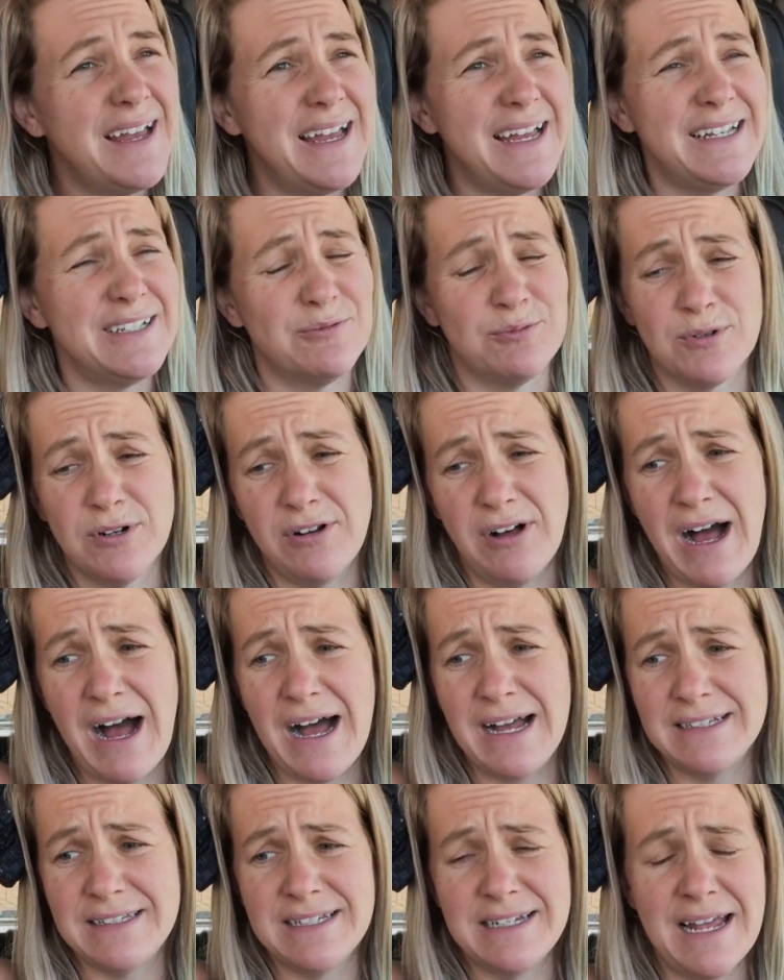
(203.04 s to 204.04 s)
It's real
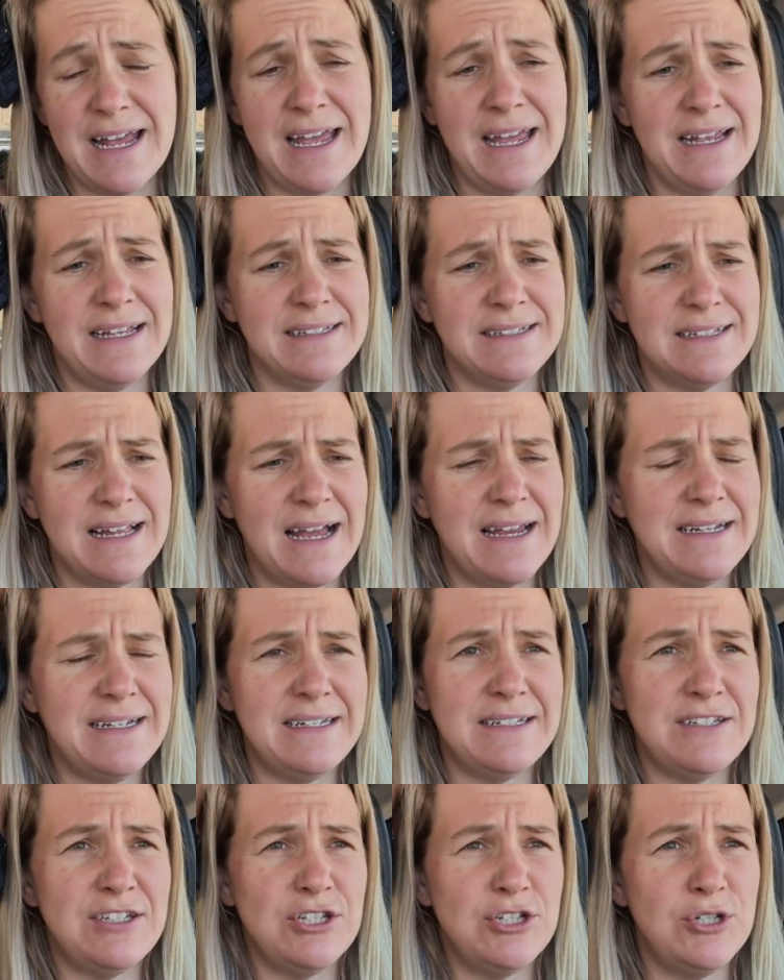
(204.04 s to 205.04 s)
hot today. It's
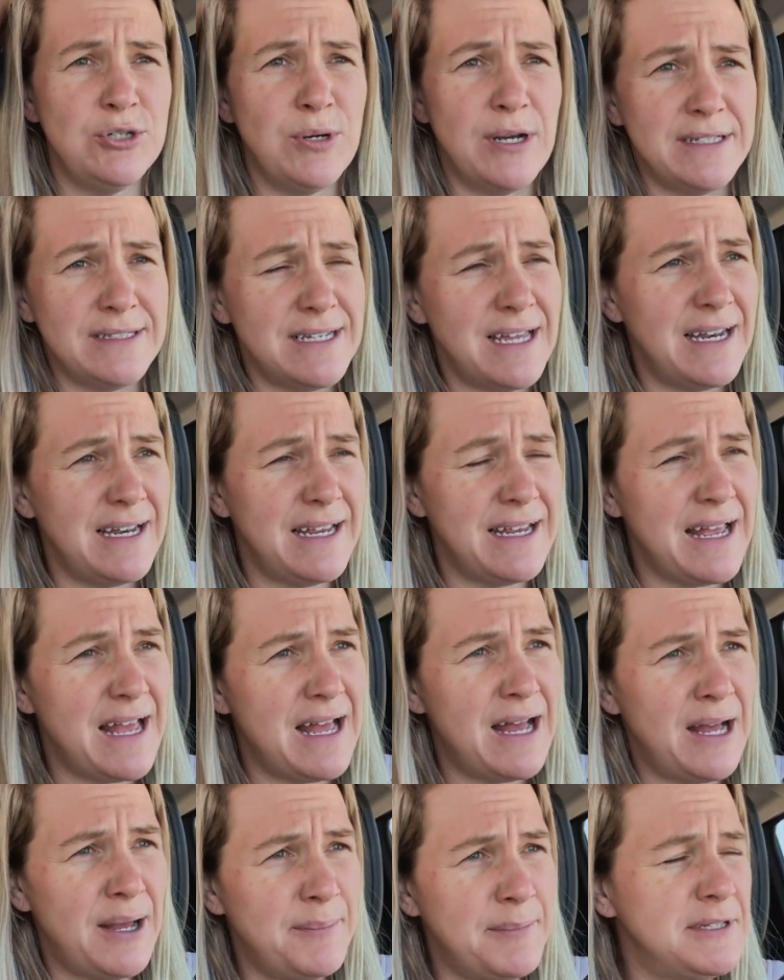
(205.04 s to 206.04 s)
92 at 10
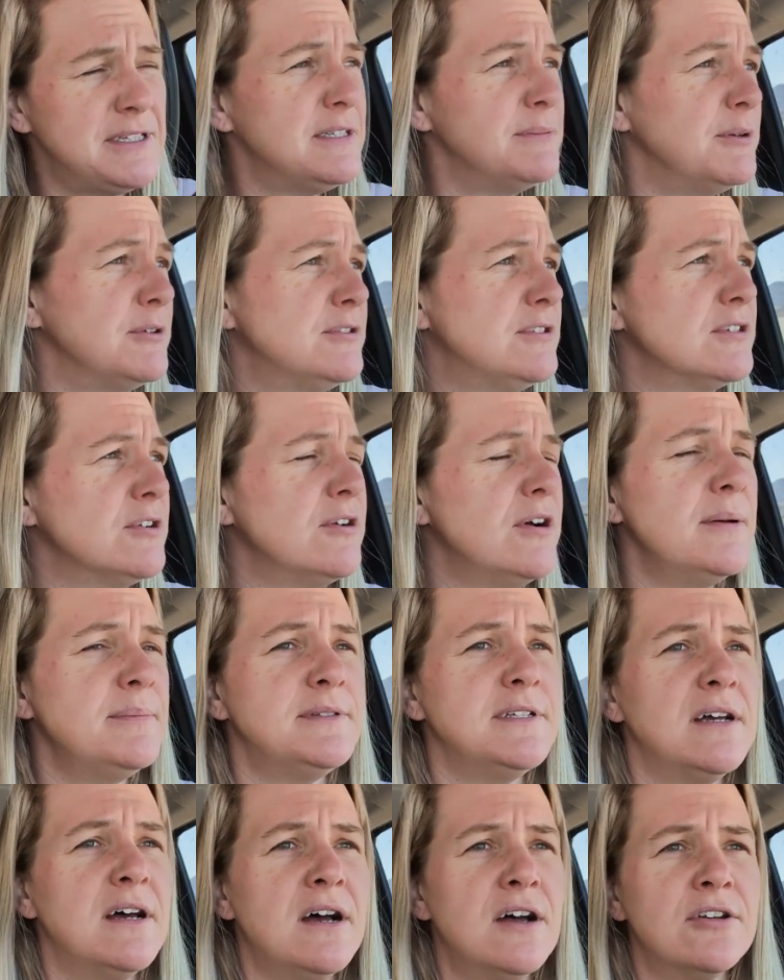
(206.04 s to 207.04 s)
a.m. It's supposed to go up
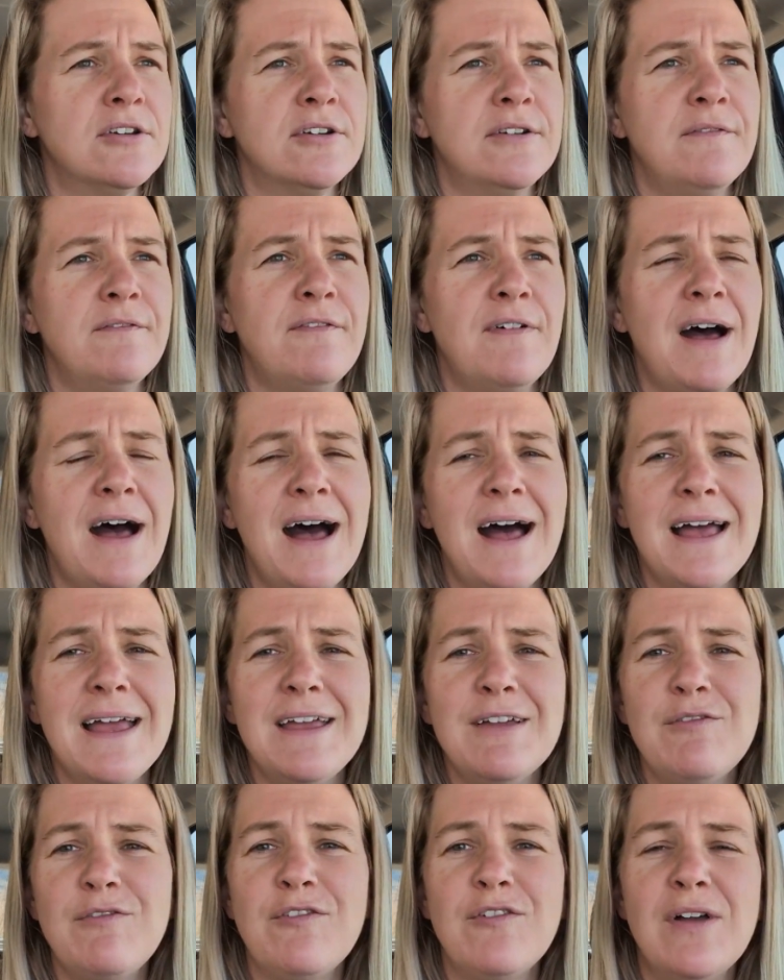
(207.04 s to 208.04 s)
to
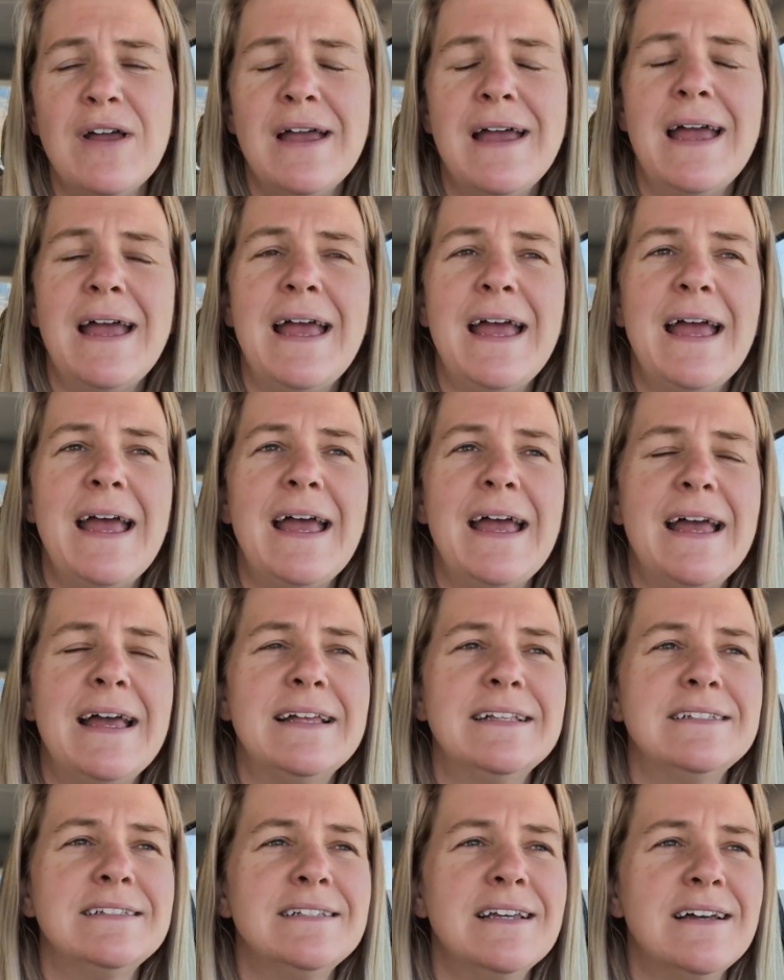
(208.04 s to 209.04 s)
105,
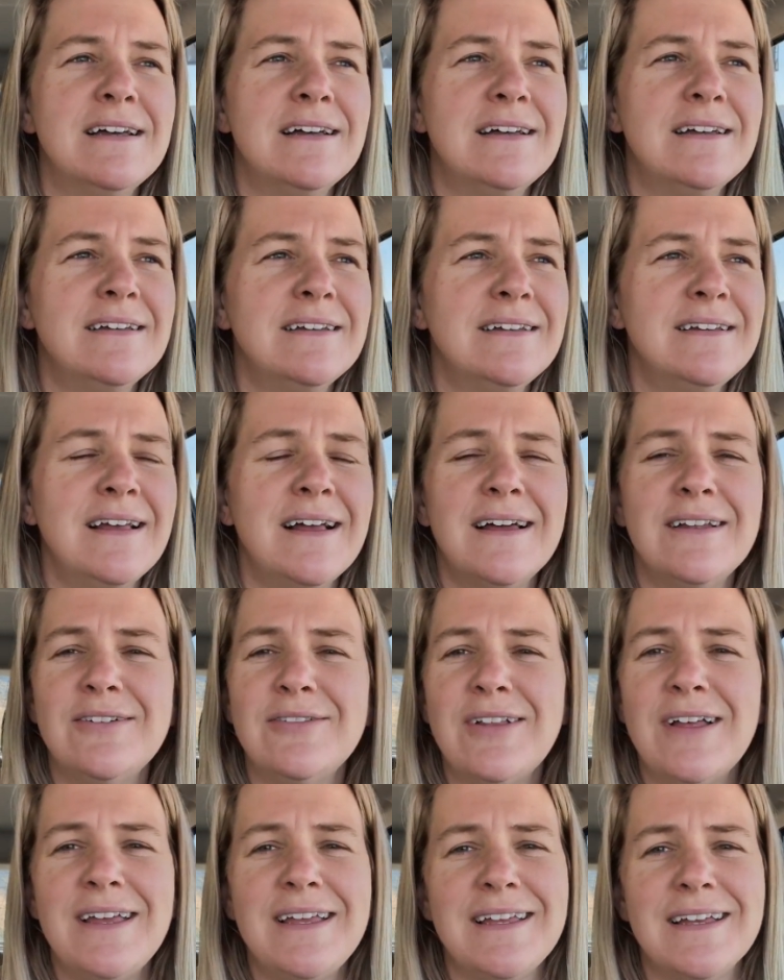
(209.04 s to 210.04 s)
and I don't
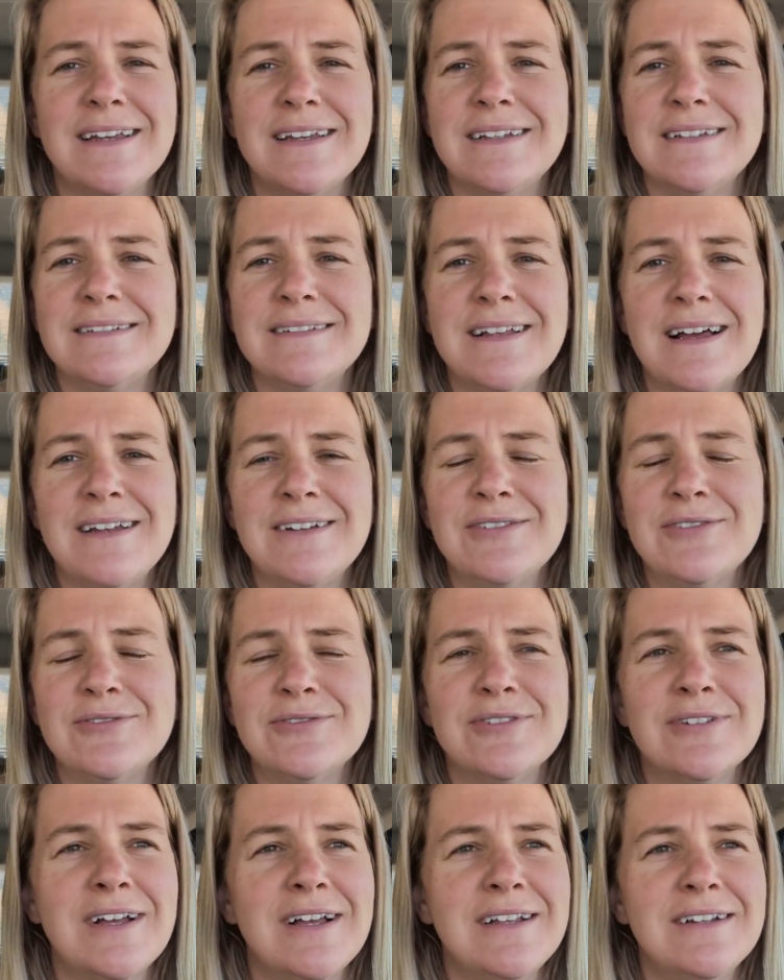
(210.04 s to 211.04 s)
like it.
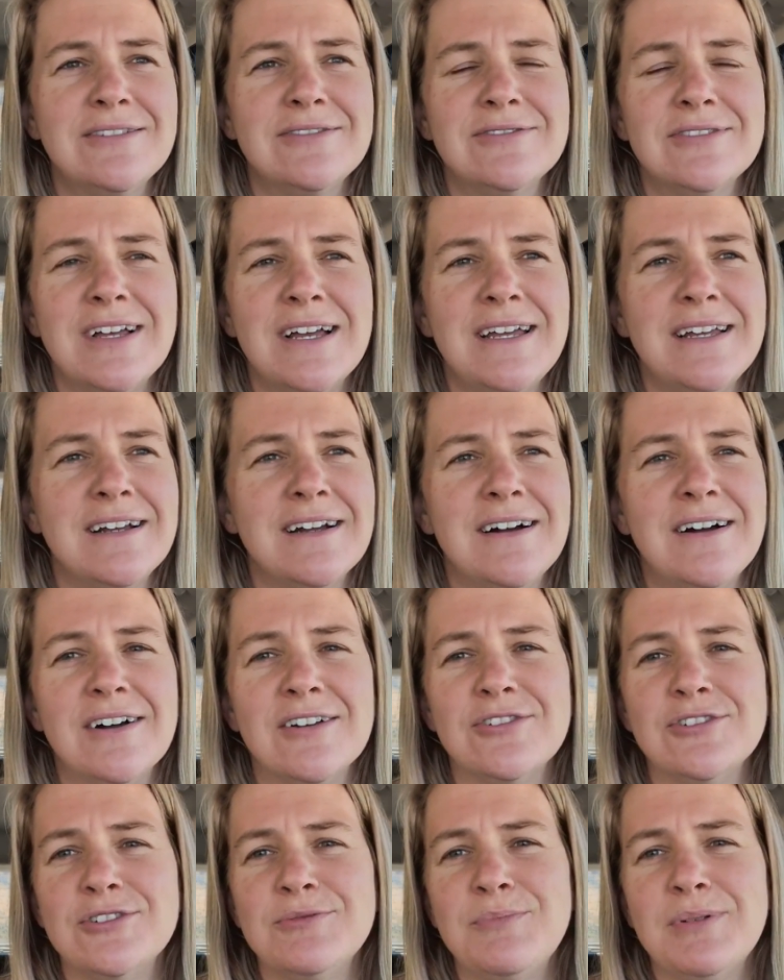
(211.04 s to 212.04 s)
I don't like
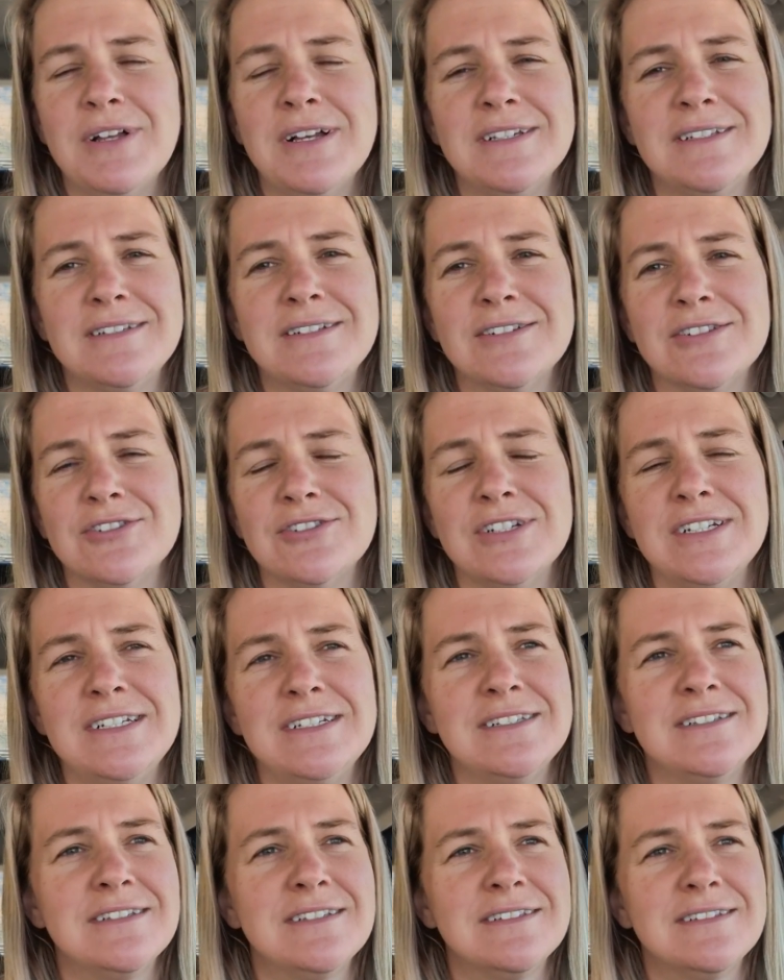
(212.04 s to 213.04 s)
100 plus
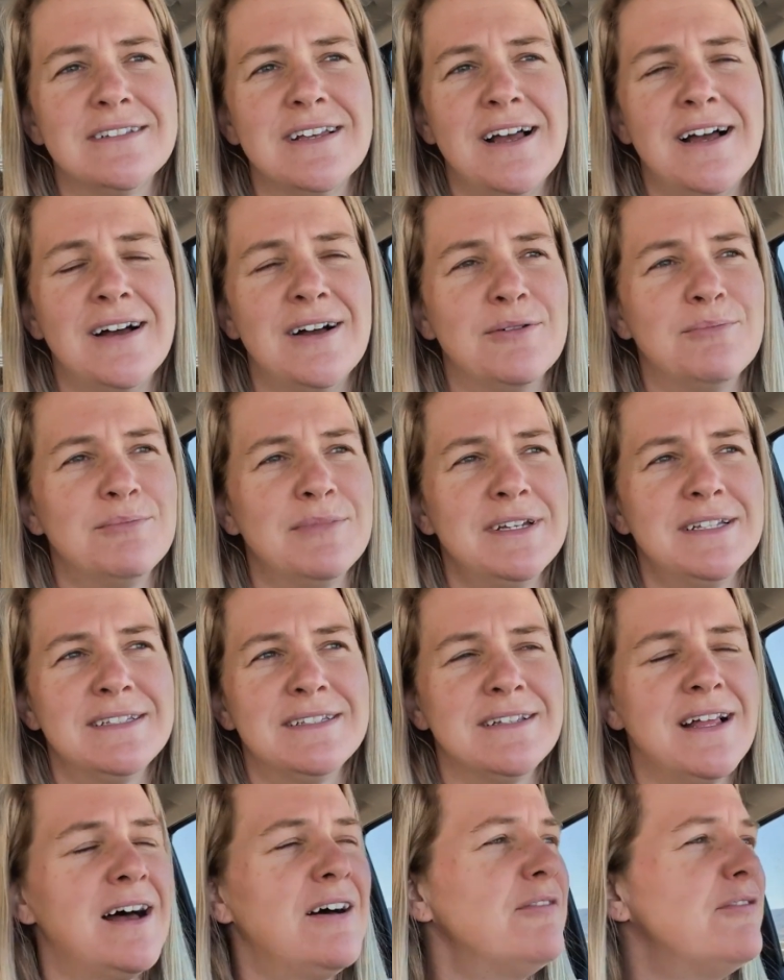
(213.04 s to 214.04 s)
degrees. It's
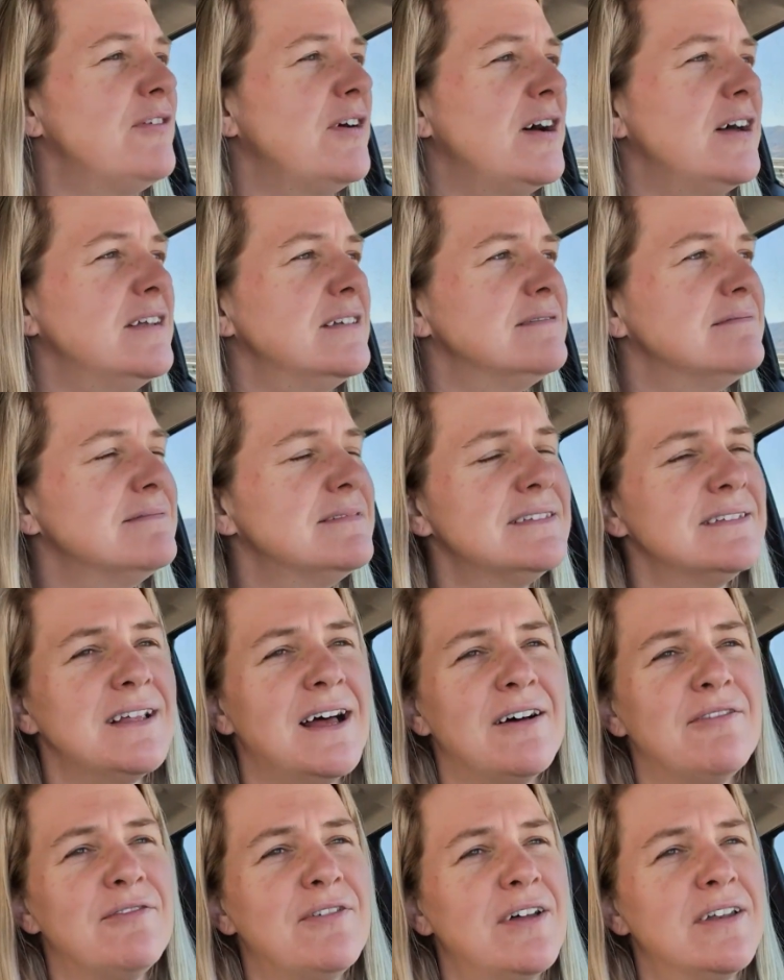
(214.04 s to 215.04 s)
not fun. It's
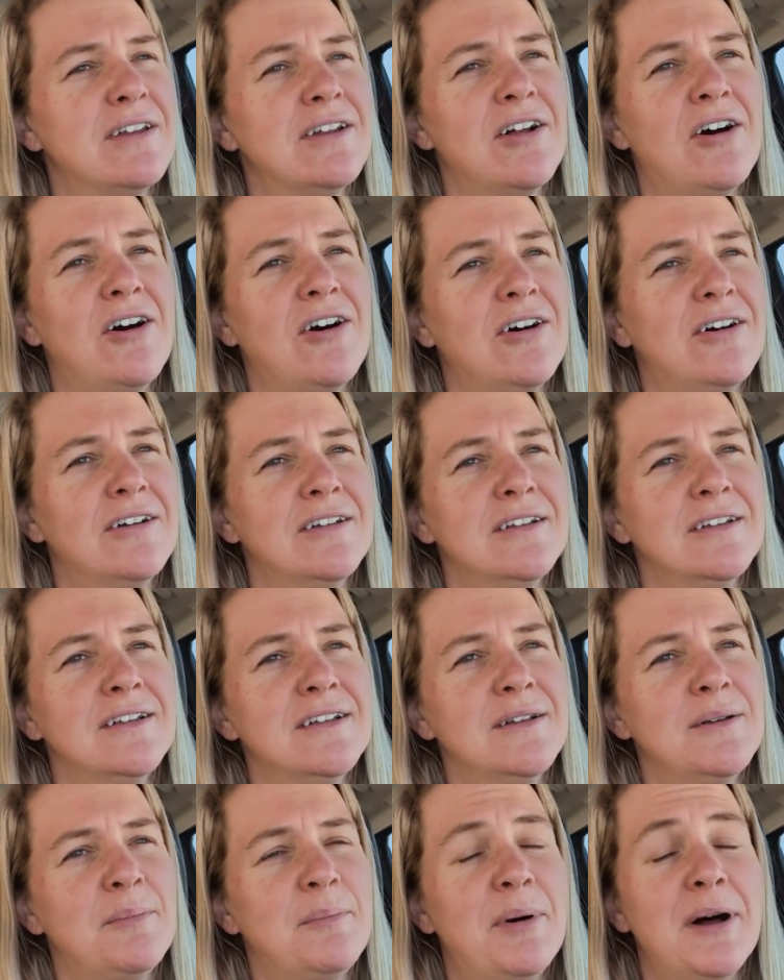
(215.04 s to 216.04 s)
not fun at all.
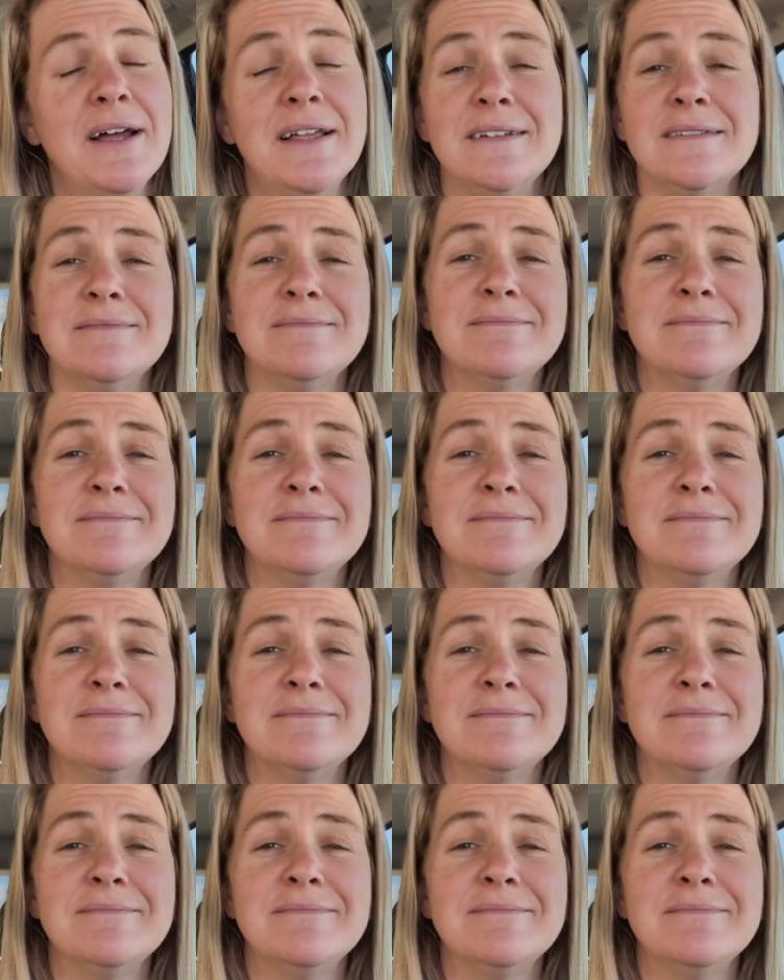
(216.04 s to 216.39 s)
But